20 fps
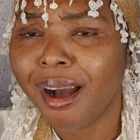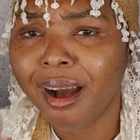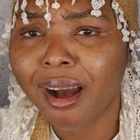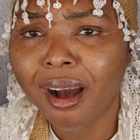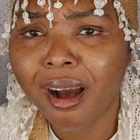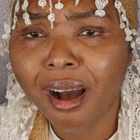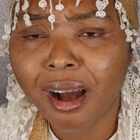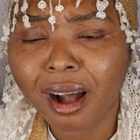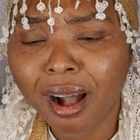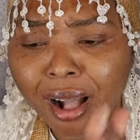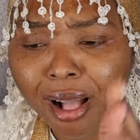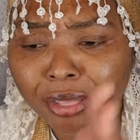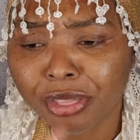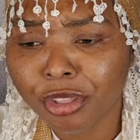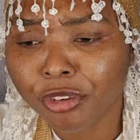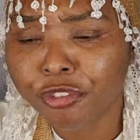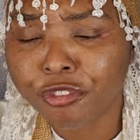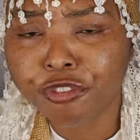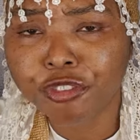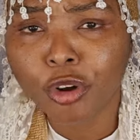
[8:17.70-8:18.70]
All
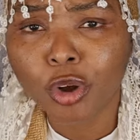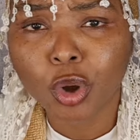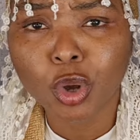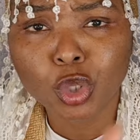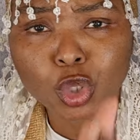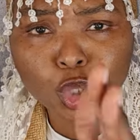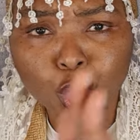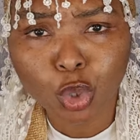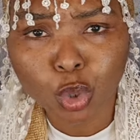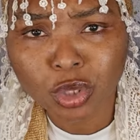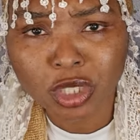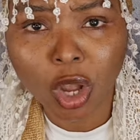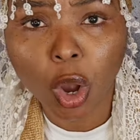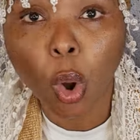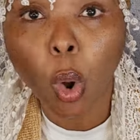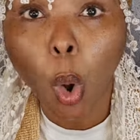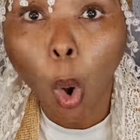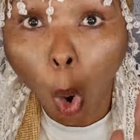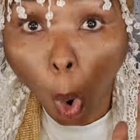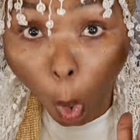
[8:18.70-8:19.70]
the photos are
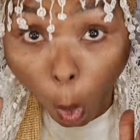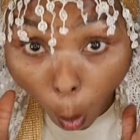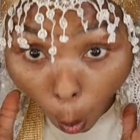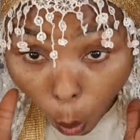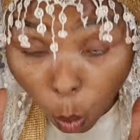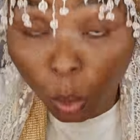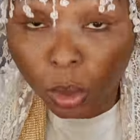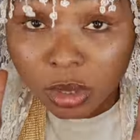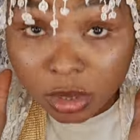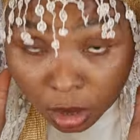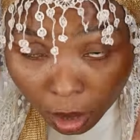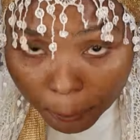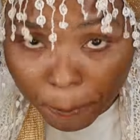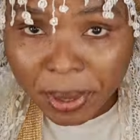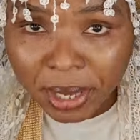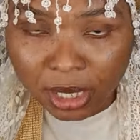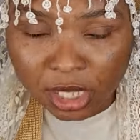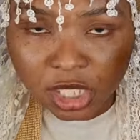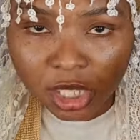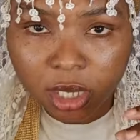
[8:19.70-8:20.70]
old
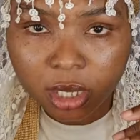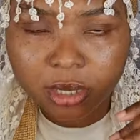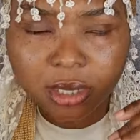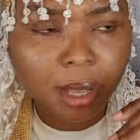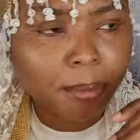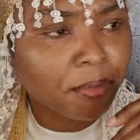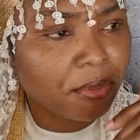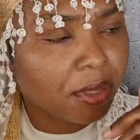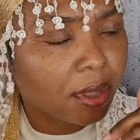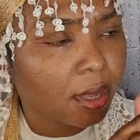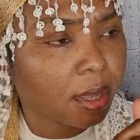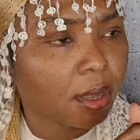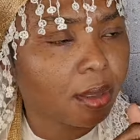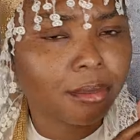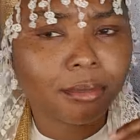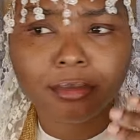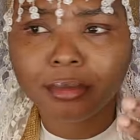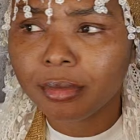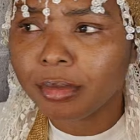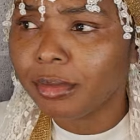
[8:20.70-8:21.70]
pictures. I'm thinking,
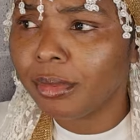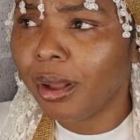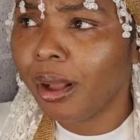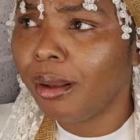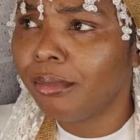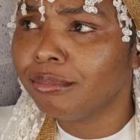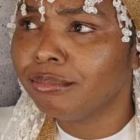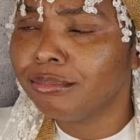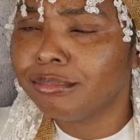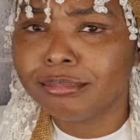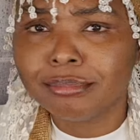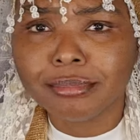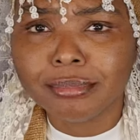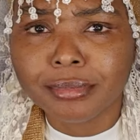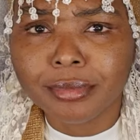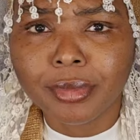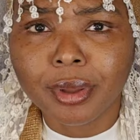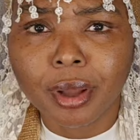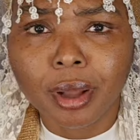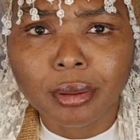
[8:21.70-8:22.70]

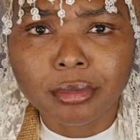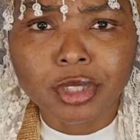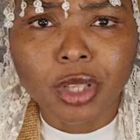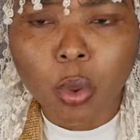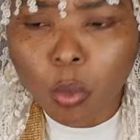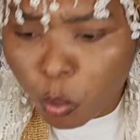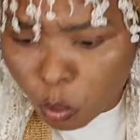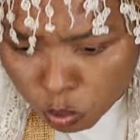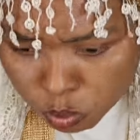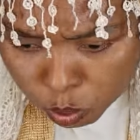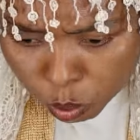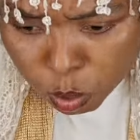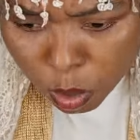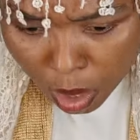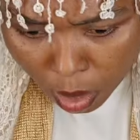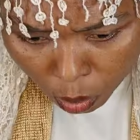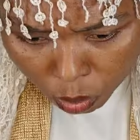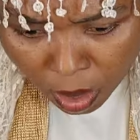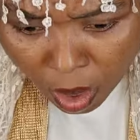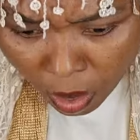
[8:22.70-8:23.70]
so,
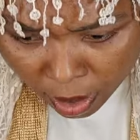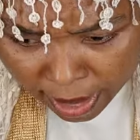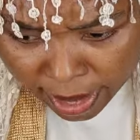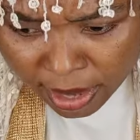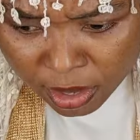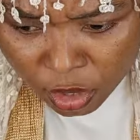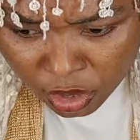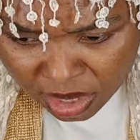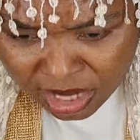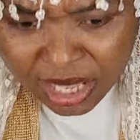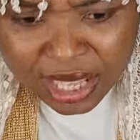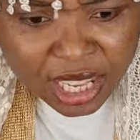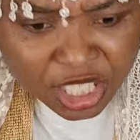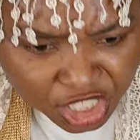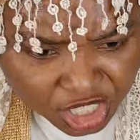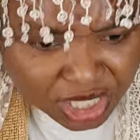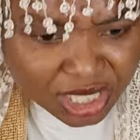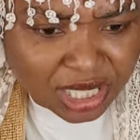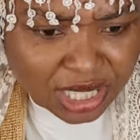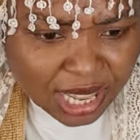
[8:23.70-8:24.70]
okay, you said that
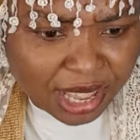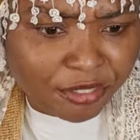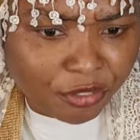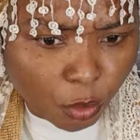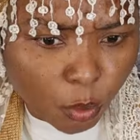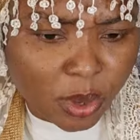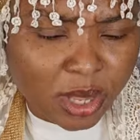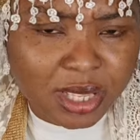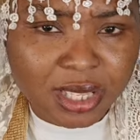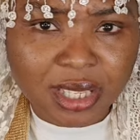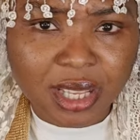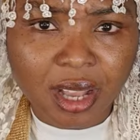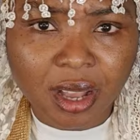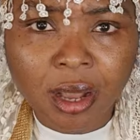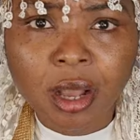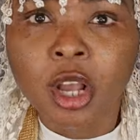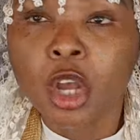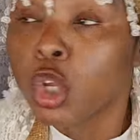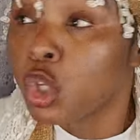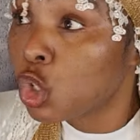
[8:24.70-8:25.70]
she's left Windsor.
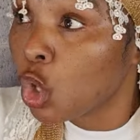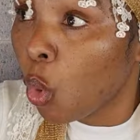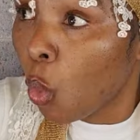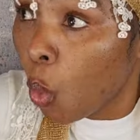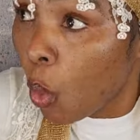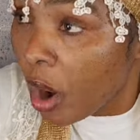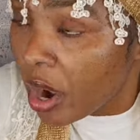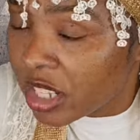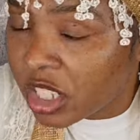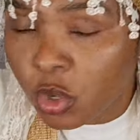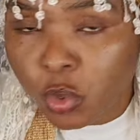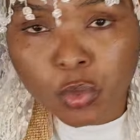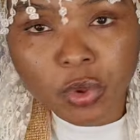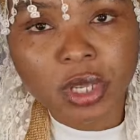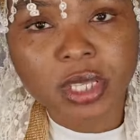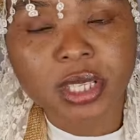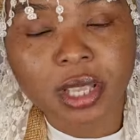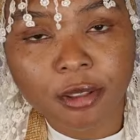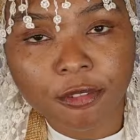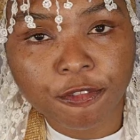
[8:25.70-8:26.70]
So, where's the
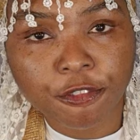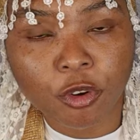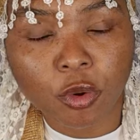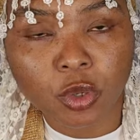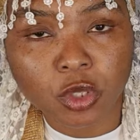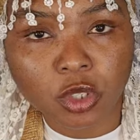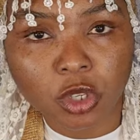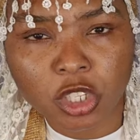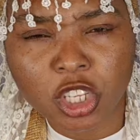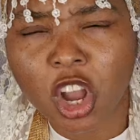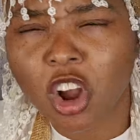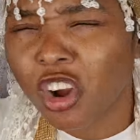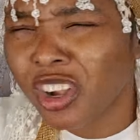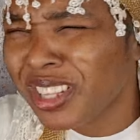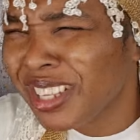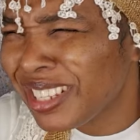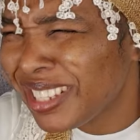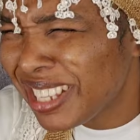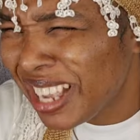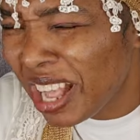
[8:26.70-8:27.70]
recent photo? You're going
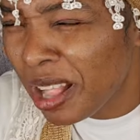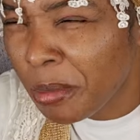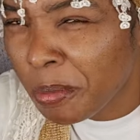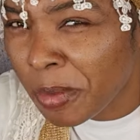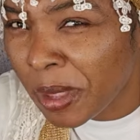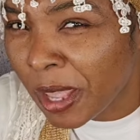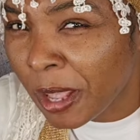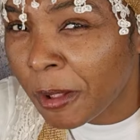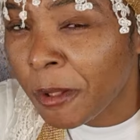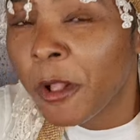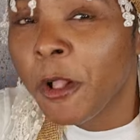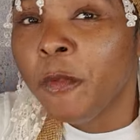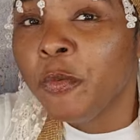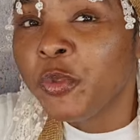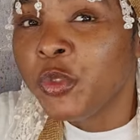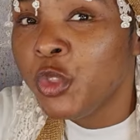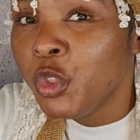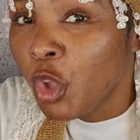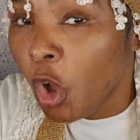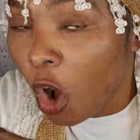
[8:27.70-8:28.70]
to tell me
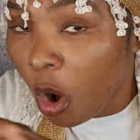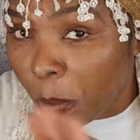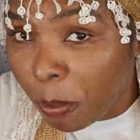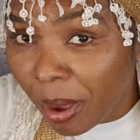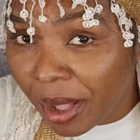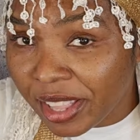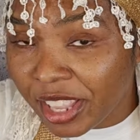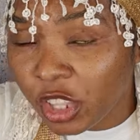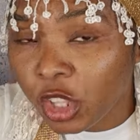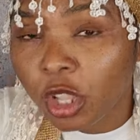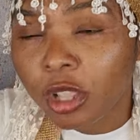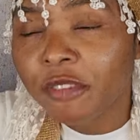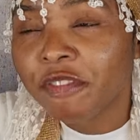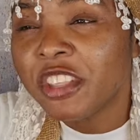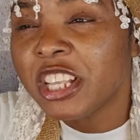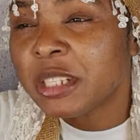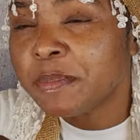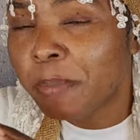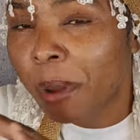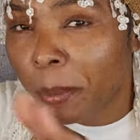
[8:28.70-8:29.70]
nobody, none of
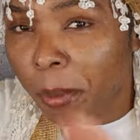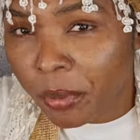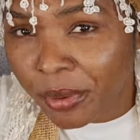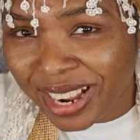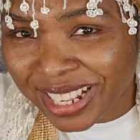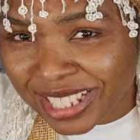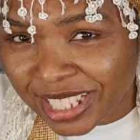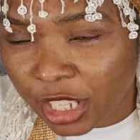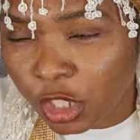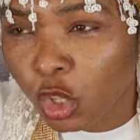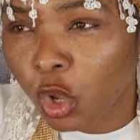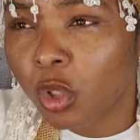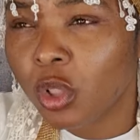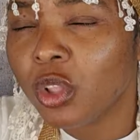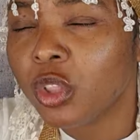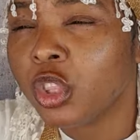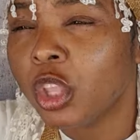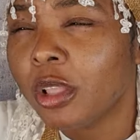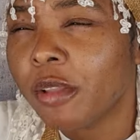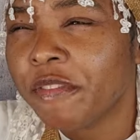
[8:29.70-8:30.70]
these paparazzi, none,
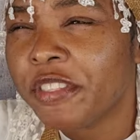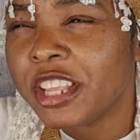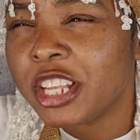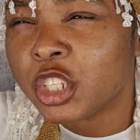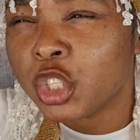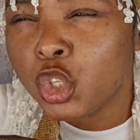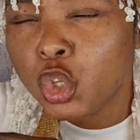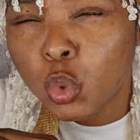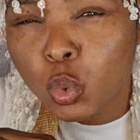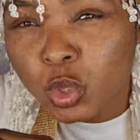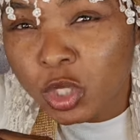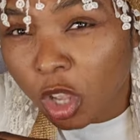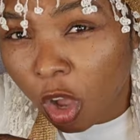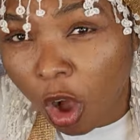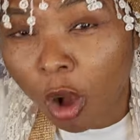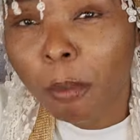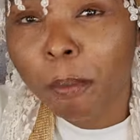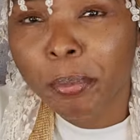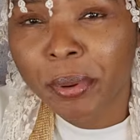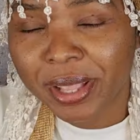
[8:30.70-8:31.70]
none of these news
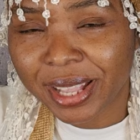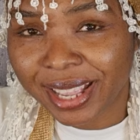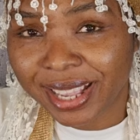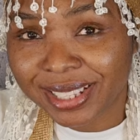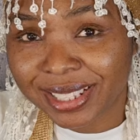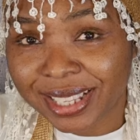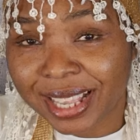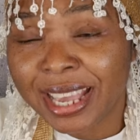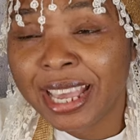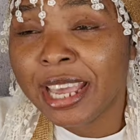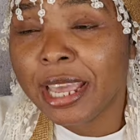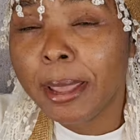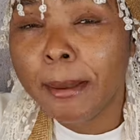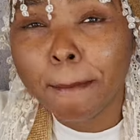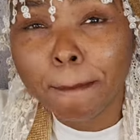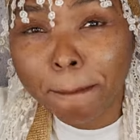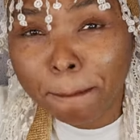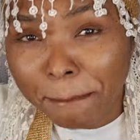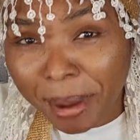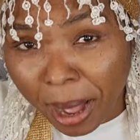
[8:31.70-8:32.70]
companies
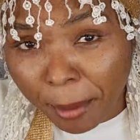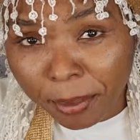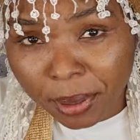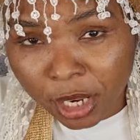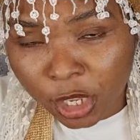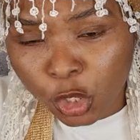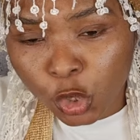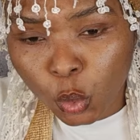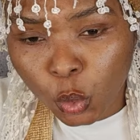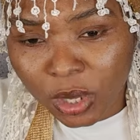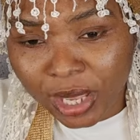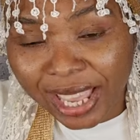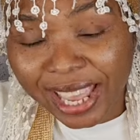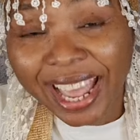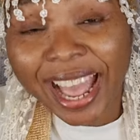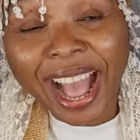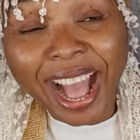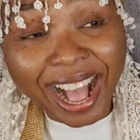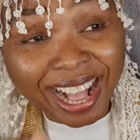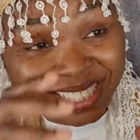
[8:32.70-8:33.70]
in Babylon, UK
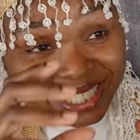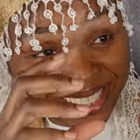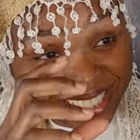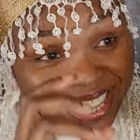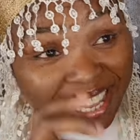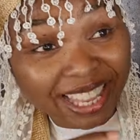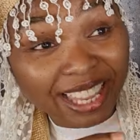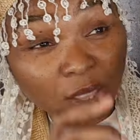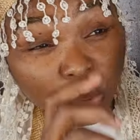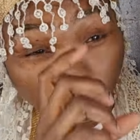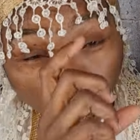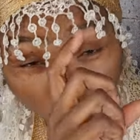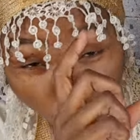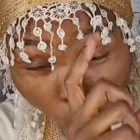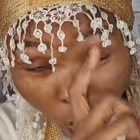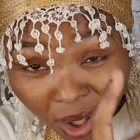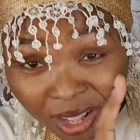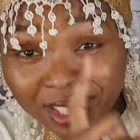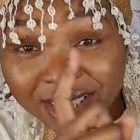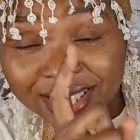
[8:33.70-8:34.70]
has taken
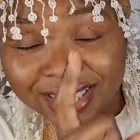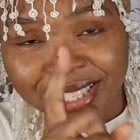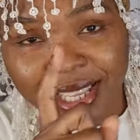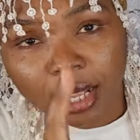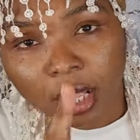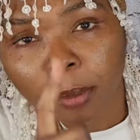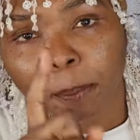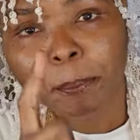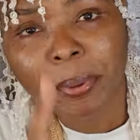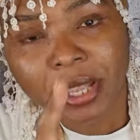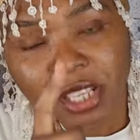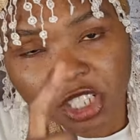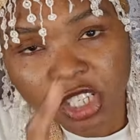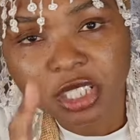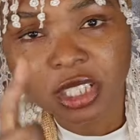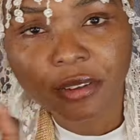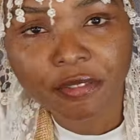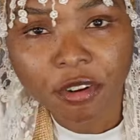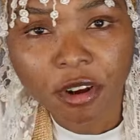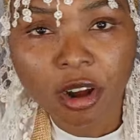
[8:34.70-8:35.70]
one single
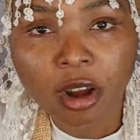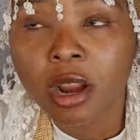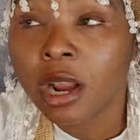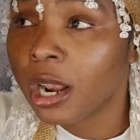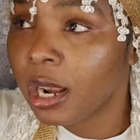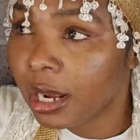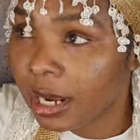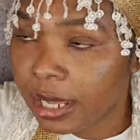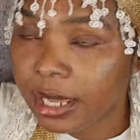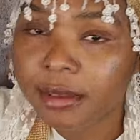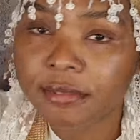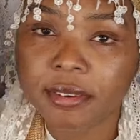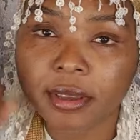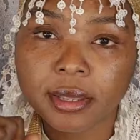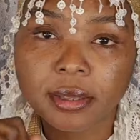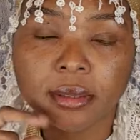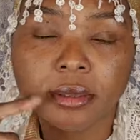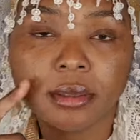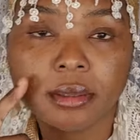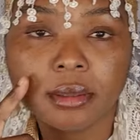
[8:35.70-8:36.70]
pictures of her leaving?